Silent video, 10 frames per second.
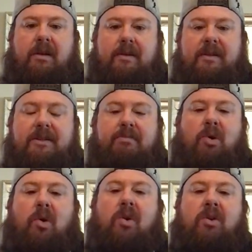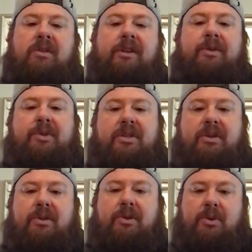Small little
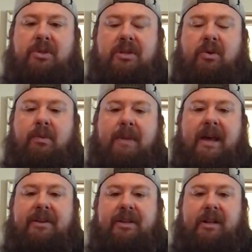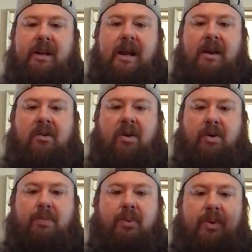circles. So imagine an
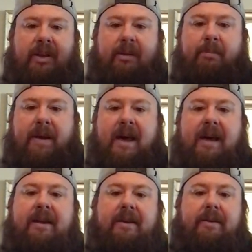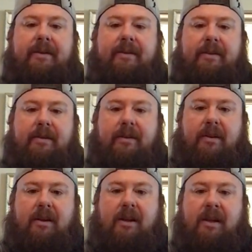arrow pointing back
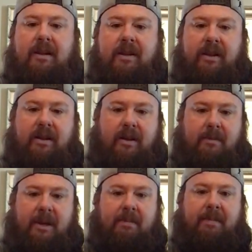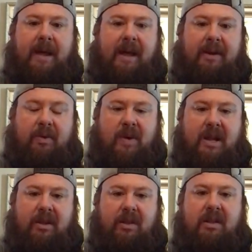and then coming back
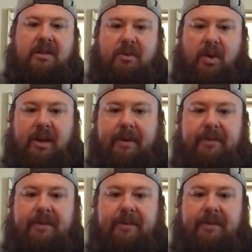around this way.